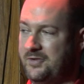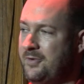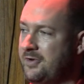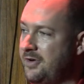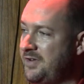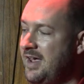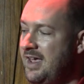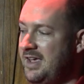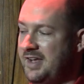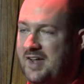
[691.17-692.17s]
orders,
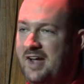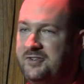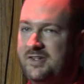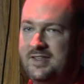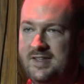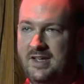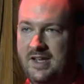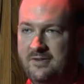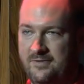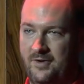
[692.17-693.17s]
it's actually the
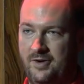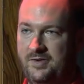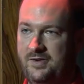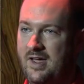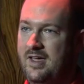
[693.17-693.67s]
inverse.